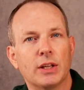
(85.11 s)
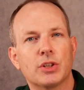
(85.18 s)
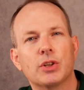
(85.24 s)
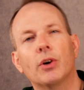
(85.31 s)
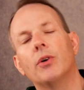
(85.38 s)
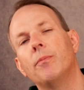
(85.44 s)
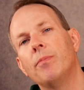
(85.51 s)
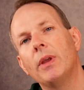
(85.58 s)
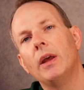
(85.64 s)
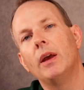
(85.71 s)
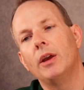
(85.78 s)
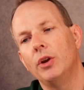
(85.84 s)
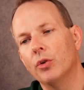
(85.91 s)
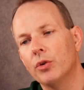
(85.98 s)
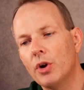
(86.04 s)
So
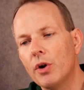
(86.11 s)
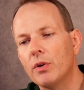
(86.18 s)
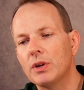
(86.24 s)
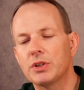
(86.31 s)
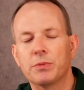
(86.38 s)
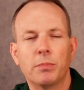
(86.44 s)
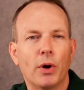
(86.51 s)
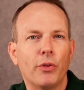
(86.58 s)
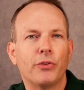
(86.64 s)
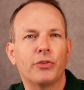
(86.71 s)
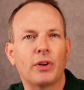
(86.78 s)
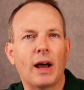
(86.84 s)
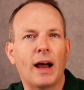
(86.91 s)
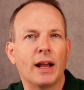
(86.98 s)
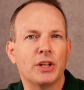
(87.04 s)
you'll notice both
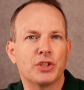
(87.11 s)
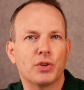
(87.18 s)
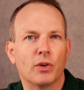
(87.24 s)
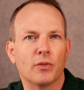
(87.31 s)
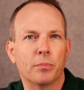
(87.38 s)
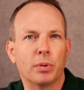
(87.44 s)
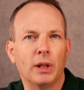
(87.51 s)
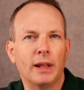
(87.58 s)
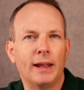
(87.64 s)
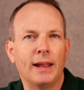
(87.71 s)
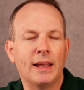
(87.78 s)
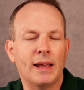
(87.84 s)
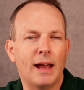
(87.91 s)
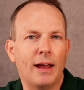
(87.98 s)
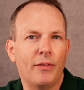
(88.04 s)
sides sort of
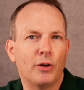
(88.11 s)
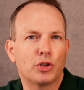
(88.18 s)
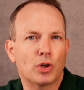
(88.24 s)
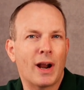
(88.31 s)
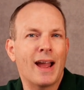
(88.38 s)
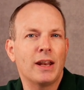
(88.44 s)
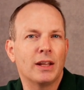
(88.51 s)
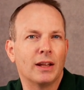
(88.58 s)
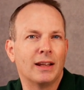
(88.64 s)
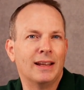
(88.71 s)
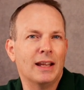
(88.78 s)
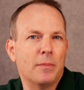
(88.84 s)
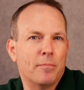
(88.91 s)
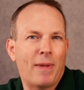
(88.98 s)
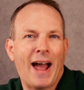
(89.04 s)
play, they're trying to
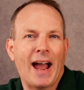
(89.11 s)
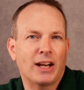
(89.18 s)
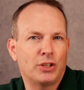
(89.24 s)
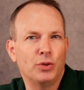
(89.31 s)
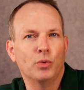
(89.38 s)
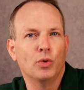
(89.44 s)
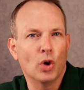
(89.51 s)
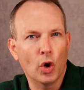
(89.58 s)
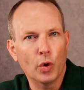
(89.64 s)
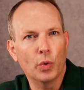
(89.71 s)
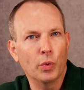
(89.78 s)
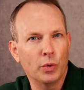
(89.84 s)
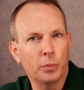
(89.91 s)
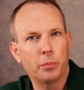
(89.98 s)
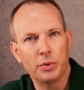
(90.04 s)
get back to
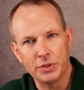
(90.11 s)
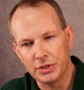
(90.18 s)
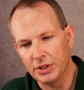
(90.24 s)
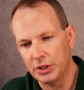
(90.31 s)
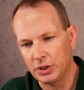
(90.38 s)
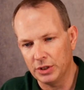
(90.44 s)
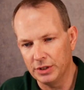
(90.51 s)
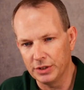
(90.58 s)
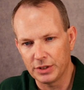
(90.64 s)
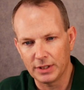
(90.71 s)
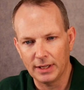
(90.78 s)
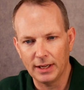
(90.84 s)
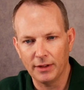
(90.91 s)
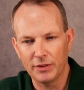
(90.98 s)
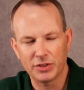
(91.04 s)
known positions.
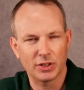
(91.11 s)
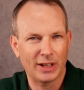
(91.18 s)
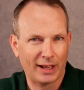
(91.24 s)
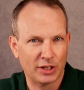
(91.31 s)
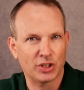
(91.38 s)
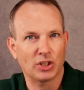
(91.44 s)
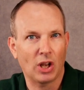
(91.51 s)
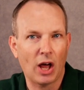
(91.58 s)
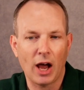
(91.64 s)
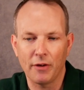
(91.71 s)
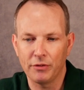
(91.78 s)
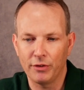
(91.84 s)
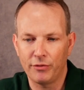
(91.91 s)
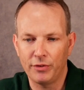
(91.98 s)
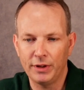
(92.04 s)
Uh, this is like a Slav
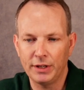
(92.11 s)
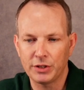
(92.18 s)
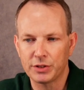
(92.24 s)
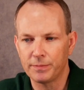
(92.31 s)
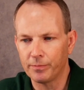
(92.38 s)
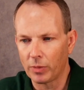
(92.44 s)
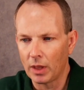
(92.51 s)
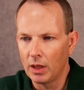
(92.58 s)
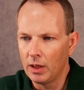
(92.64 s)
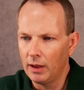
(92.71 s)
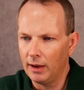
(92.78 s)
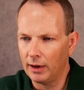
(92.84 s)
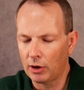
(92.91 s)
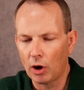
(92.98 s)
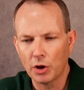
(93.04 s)
defense.
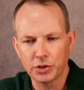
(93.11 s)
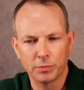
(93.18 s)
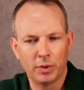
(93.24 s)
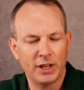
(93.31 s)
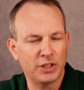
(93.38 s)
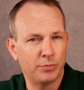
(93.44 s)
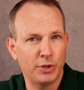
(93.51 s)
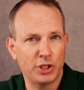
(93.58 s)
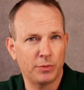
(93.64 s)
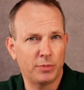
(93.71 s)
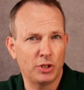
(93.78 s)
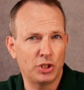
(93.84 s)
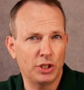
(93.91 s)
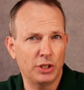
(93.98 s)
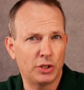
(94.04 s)
Uh, Carlsen plays bishop to
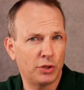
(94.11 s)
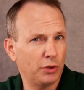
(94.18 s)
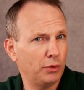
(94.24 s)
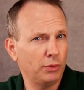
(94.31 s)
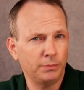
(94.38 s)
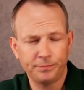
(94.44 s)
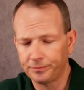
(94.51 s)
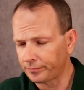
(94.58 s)
g2.